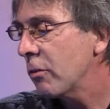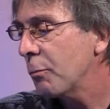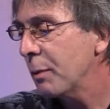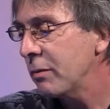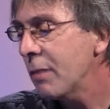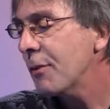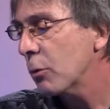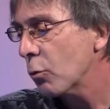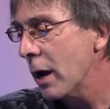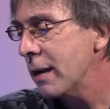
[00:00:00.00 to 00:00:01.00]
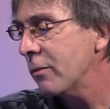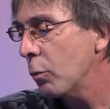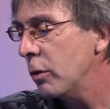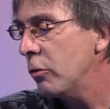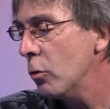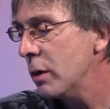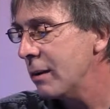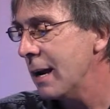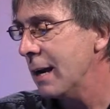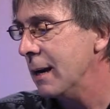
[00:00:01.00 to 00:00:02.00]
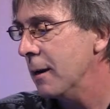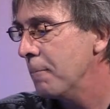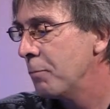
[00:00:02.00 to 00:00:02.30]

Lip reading: specific rights which you retain.